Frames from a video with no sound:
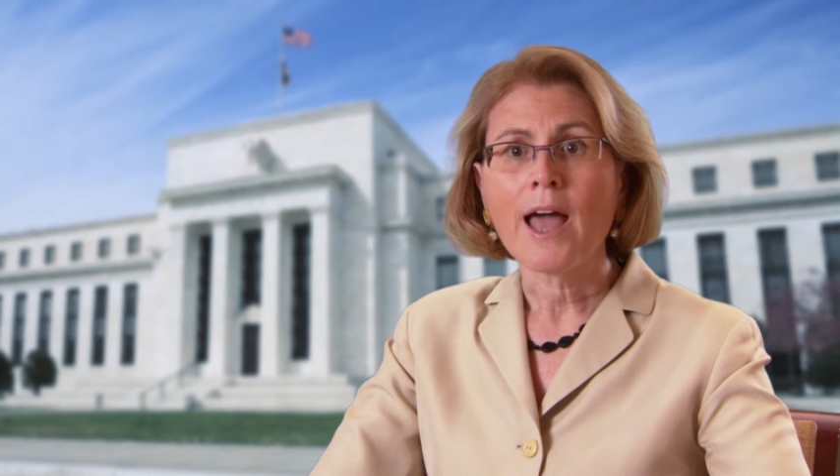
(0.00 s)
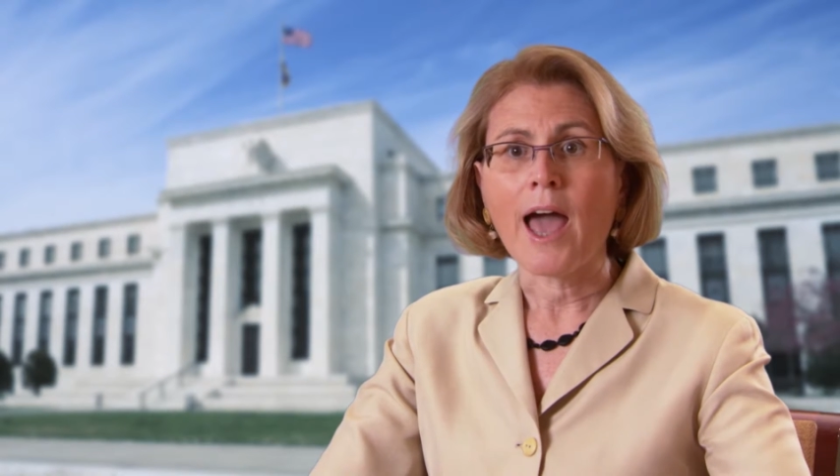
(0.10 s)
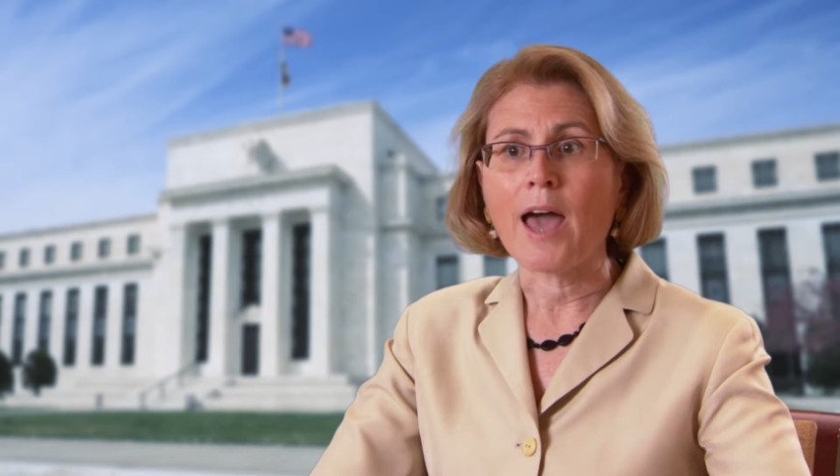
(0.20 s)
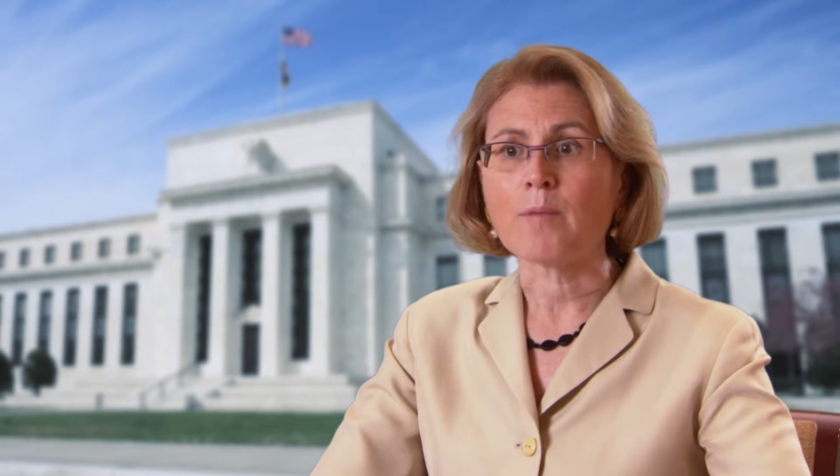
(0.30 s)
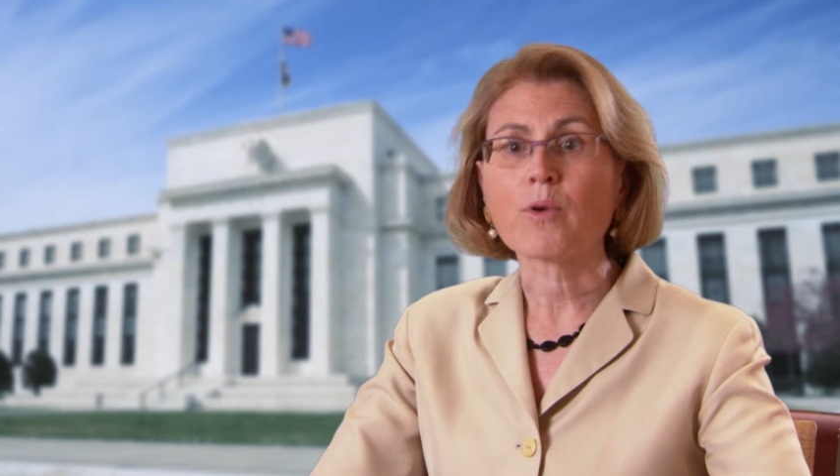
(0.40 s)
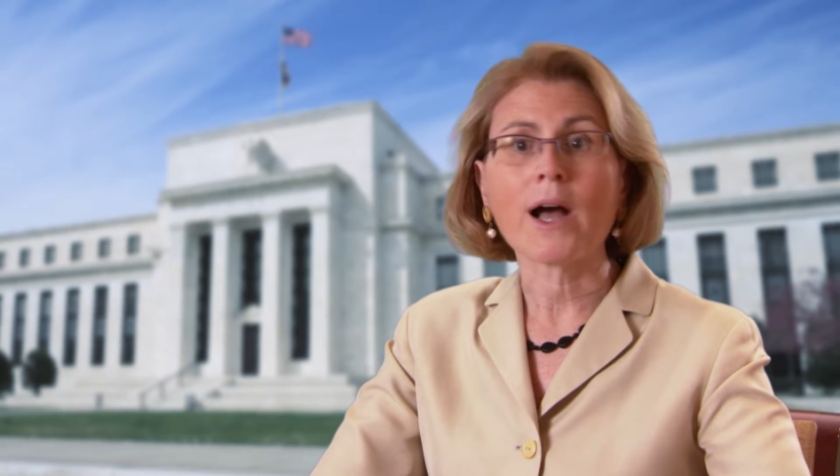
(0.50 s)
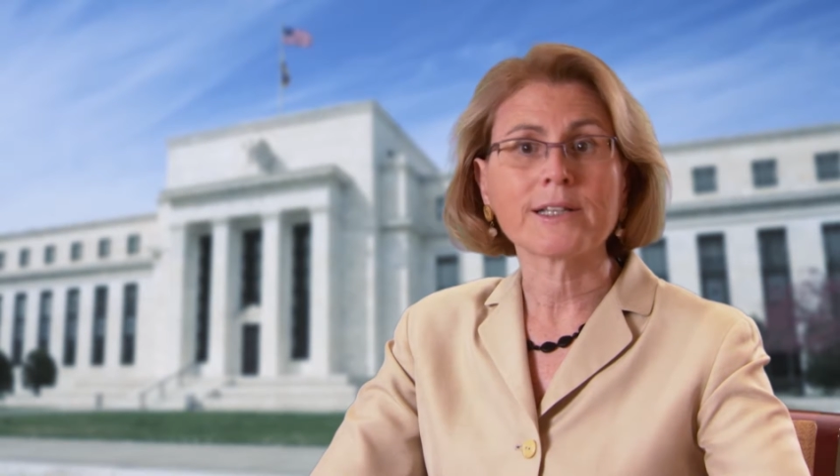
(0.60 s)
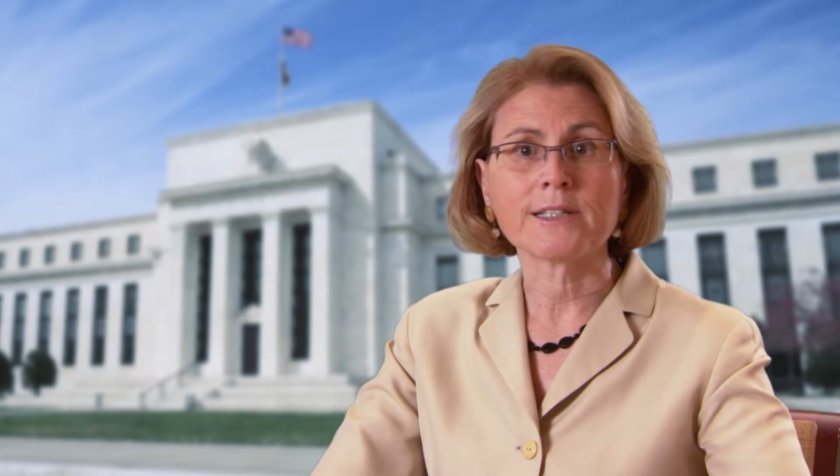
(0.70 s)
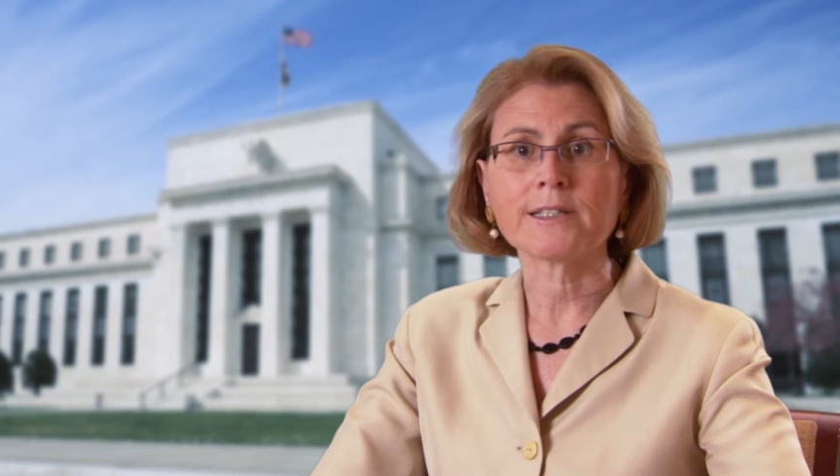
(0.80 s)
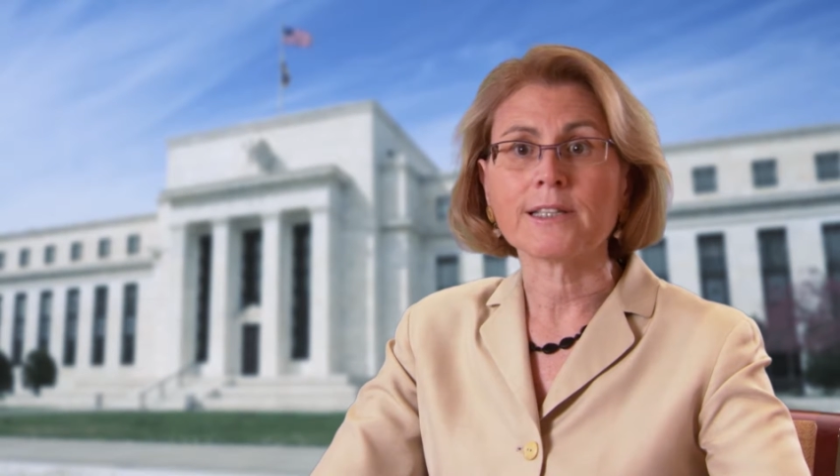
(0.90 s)
and
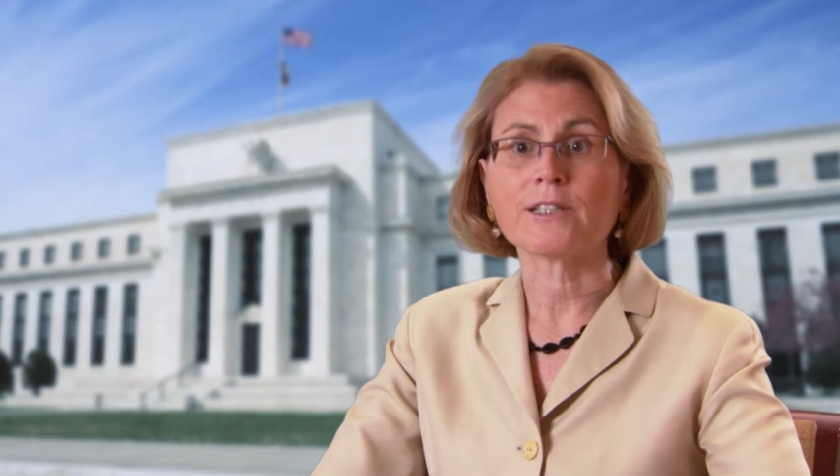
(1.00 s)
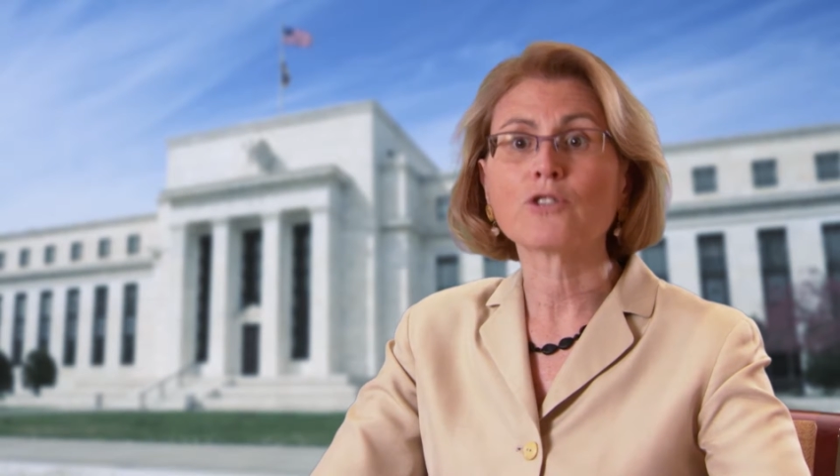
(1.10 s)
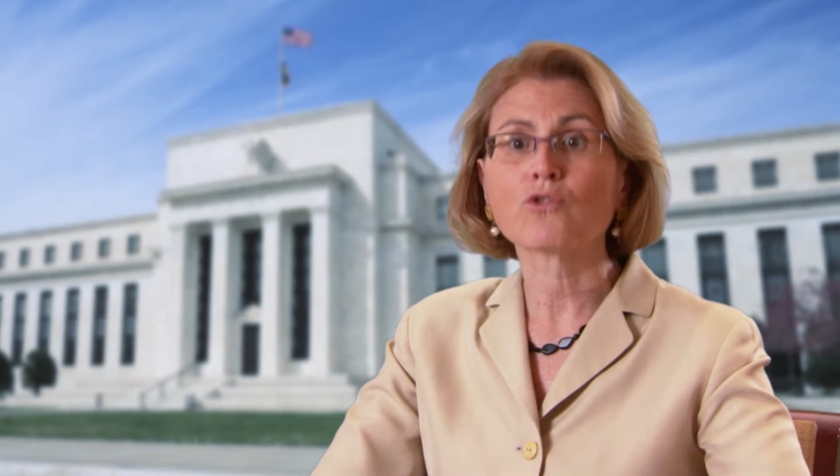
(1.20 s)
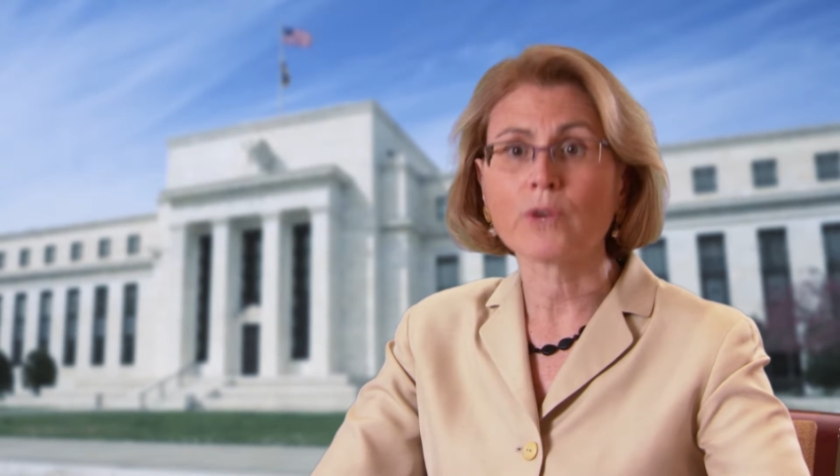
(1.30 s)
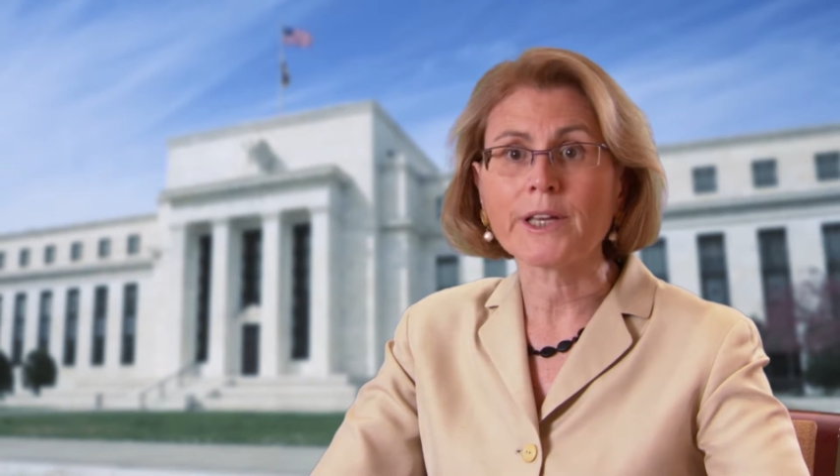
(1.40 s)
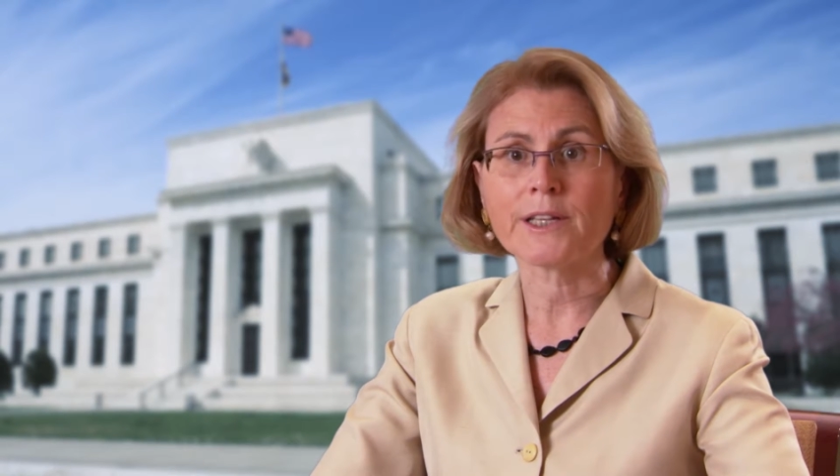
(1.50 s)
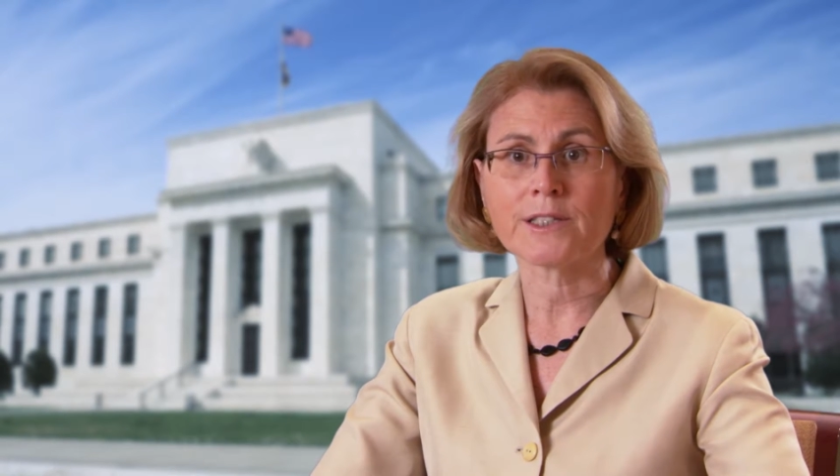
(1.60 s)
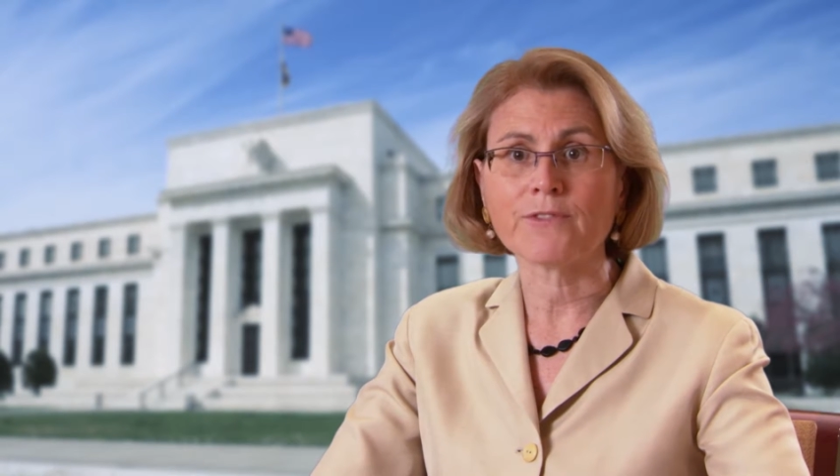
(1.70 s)
processes trillions